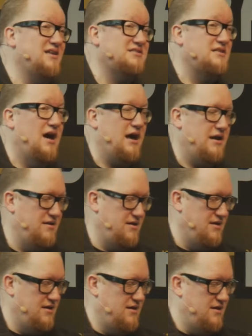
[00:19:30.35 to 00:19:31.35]
It's not.
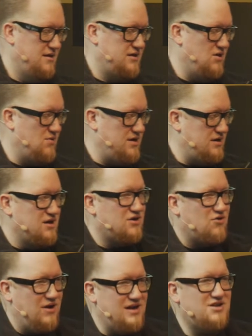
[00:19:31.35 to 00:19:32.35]
You know what?
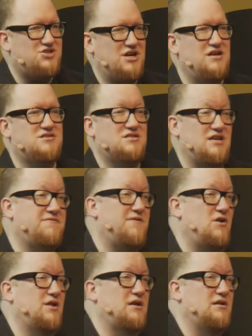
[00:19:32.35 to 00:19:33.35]
Creating change is like
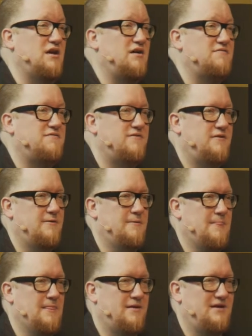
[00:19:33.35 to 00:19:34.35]
falling in love.
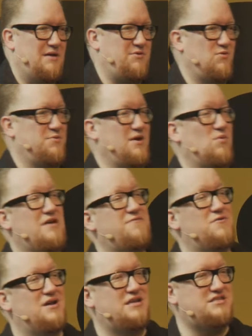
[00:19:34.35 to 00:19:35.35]
I've been with my wife
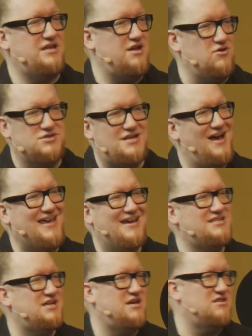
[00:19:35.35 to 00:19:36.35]
for nineteen years. I
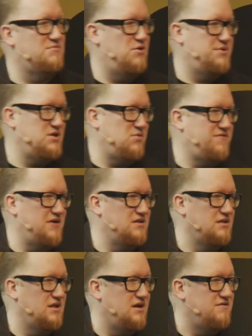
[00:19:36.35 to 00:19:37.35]
can't tell you the moment that we fell
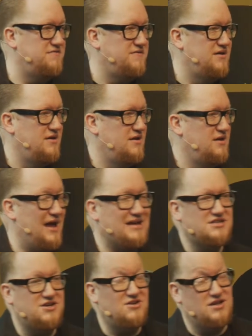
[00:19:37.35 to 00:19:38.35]
in love. I
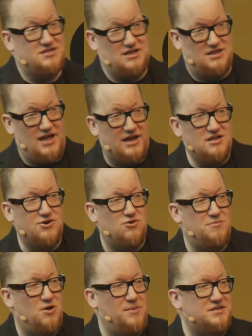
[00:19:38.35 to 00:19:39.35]
can tell you that it's a lot of little
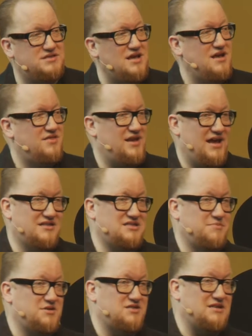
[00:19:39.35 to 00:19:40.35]
moments that adds
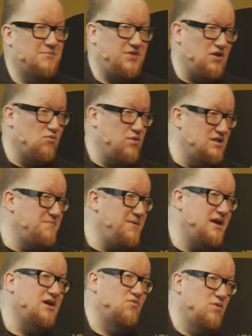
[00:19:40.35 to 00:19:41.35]
up to something really
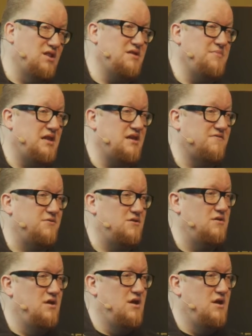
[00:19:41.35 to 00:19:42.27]
big and really meaningful.